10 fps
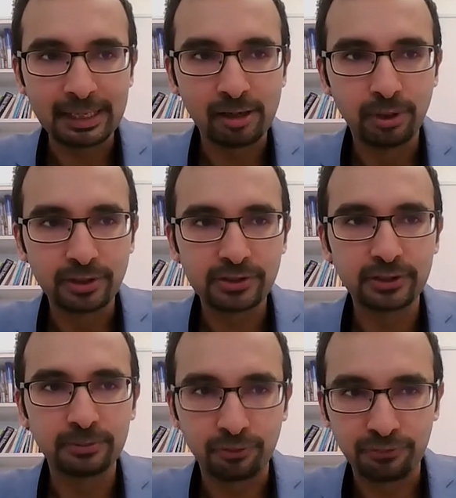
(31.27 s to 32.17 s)

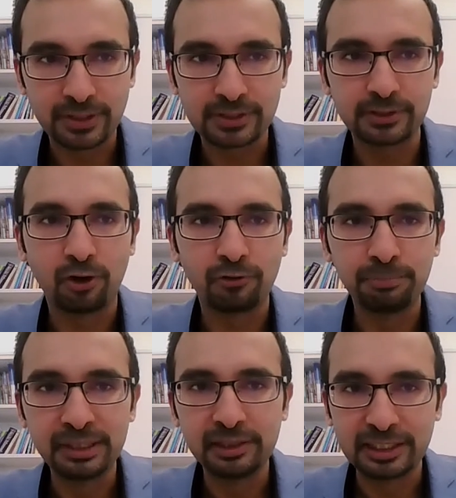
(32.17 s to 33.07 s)
Albertson Professor of
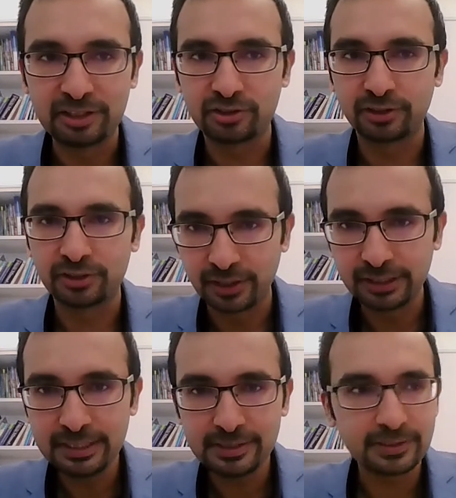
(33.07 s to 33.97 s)
Middle Eastern
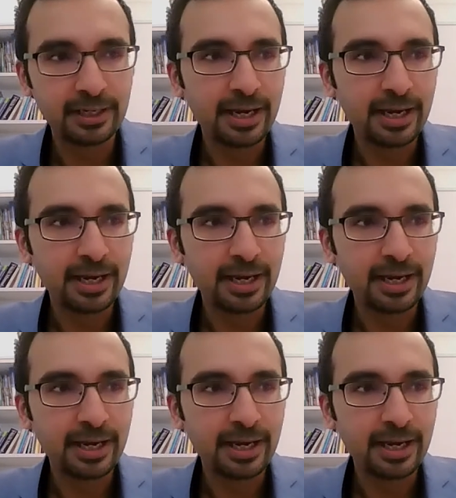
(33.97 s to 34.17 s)
Studies